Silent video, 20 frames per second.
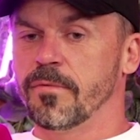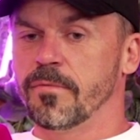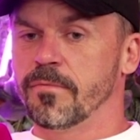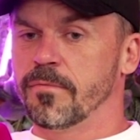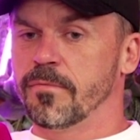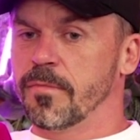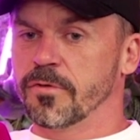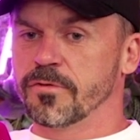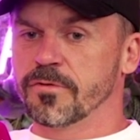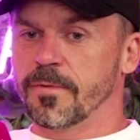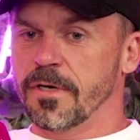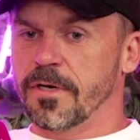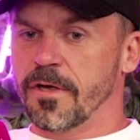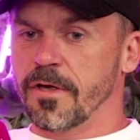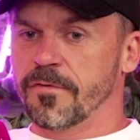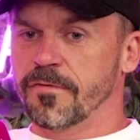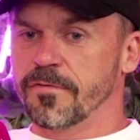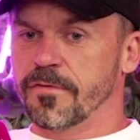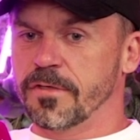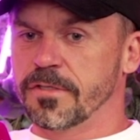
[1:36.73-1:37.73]
most of my
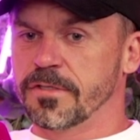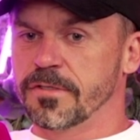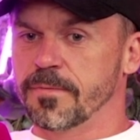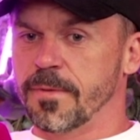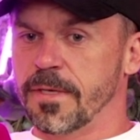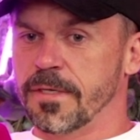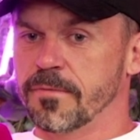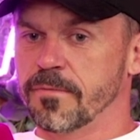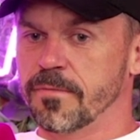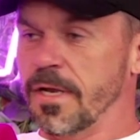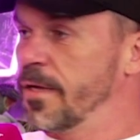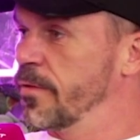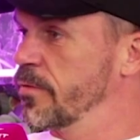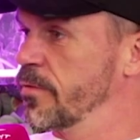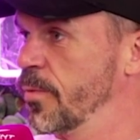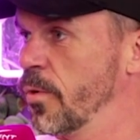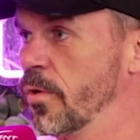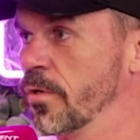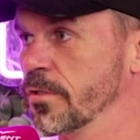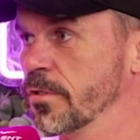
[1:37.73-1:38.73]
life I spent playing
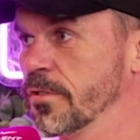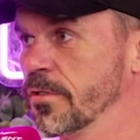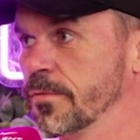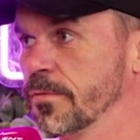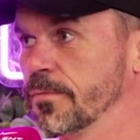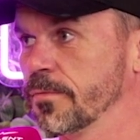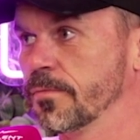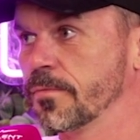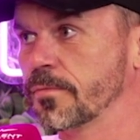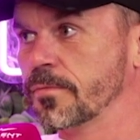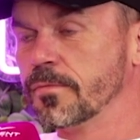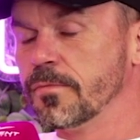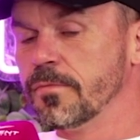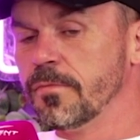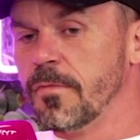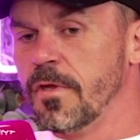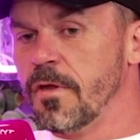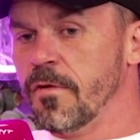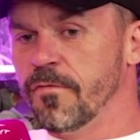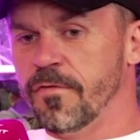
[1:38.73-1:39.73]
sports,
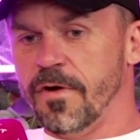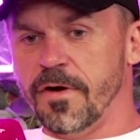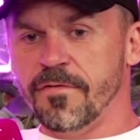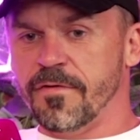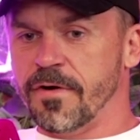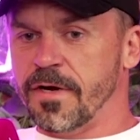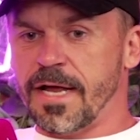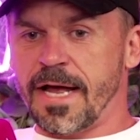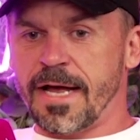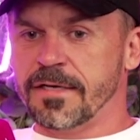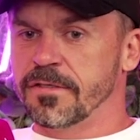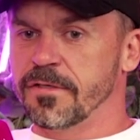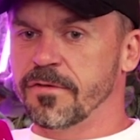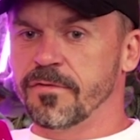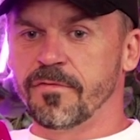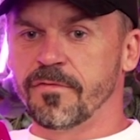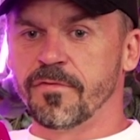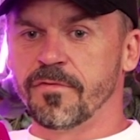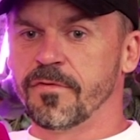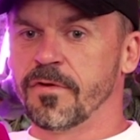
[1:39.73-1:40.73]
very, very
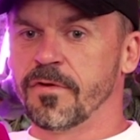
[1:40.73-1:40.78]
active.